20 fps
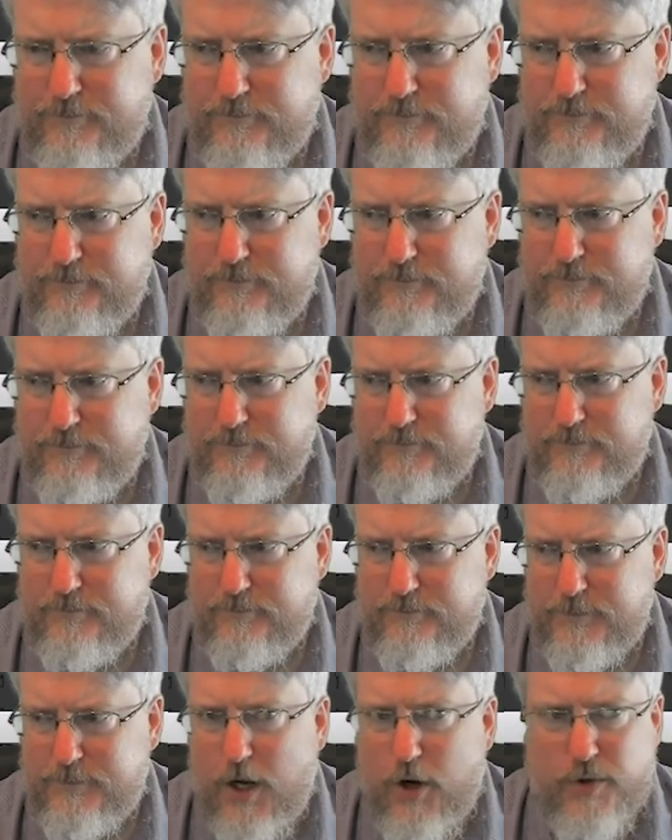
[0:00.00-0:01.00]
I always kind
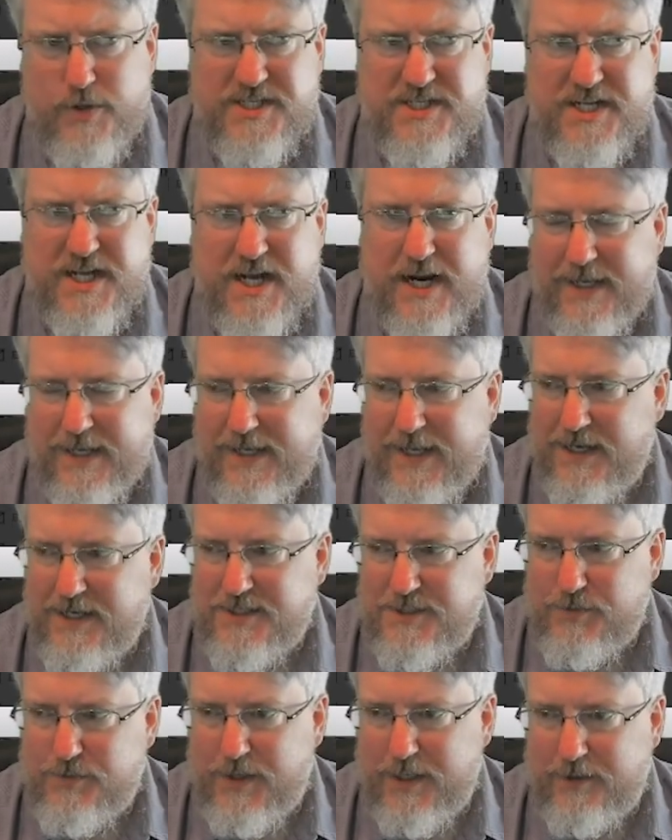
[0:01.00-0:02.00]
of guess when I look at the
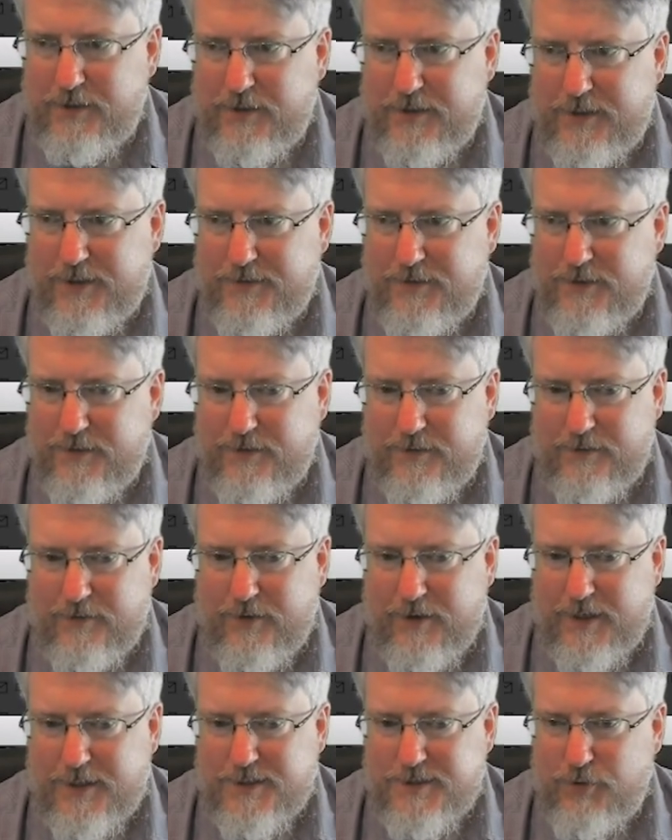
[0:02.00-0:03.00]
little export
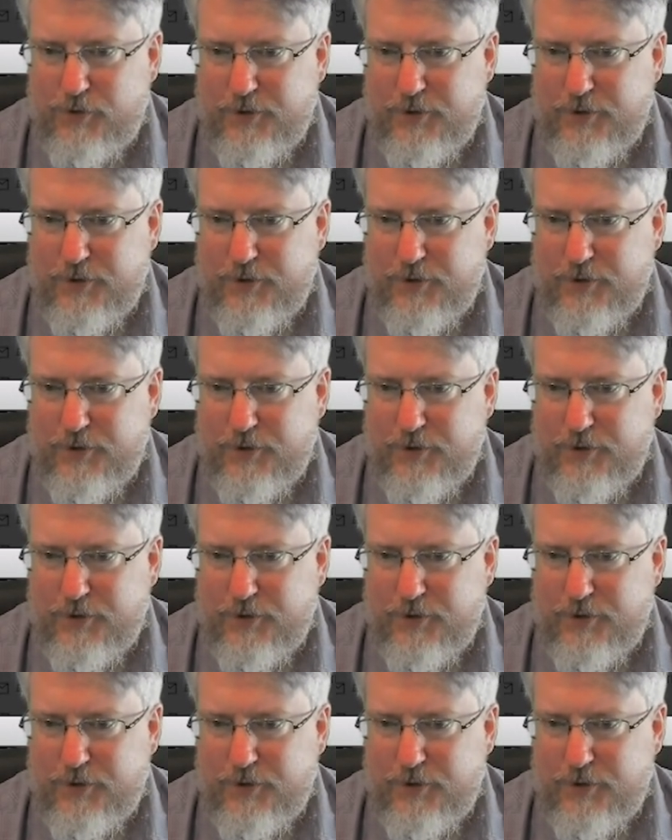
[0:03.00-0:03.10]
dialog.